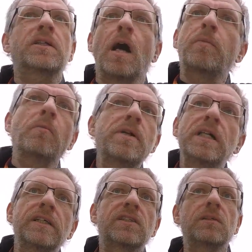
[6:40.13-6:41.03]
Couple
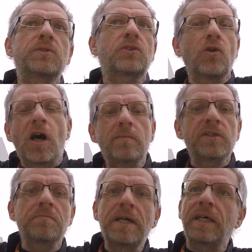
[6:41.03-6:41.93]
million
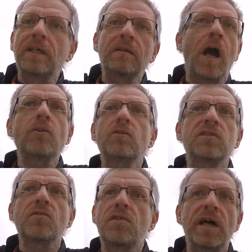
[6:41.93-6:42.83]
subscribers, making
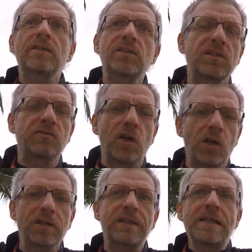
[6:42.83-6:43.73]
hundreds and thousands of
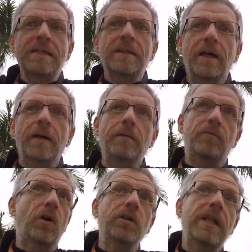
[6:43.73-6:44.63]
dollars
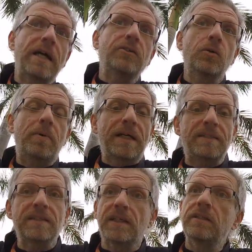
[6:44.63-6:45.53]
on an annual
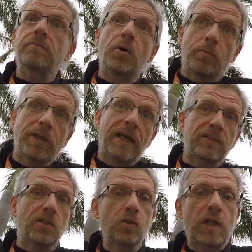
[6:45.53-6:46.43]
basis, and he probably
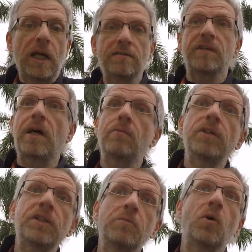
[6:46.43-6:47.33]
has a good life, and I
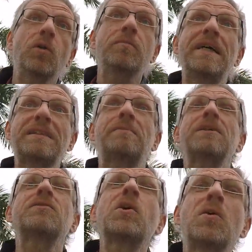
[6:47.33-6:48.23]
wish him all the best.
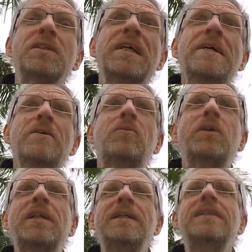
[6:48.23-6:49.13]
But of course,
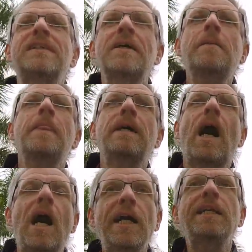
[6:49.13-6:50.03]
what he's
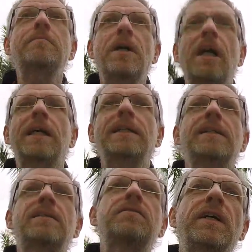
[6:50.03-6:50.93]
hiding behind
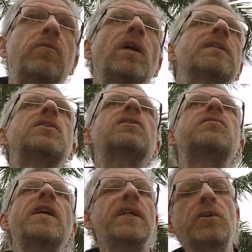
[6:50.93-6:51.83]
is the fact, well, it's
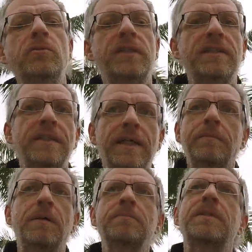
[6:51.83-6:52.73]
just fair use, isn't it?
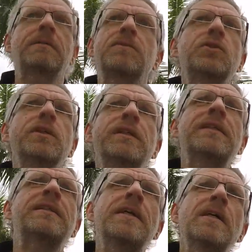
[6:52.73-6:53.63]
I'm doing
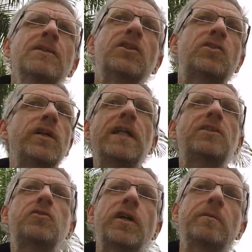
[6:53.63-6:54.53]
this just to
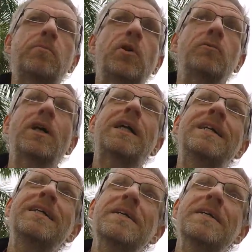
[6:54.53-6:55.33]
illustrate a point. Well,